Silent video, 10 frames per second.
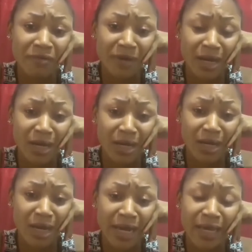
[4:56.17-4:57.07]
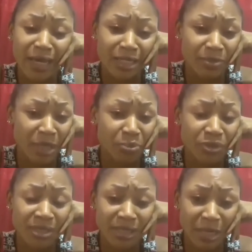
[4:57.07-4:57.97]
whoever I
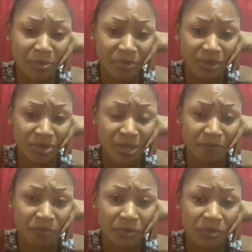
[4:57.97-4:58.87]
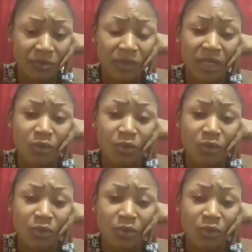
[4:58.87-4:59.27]
hurt by posting that picture,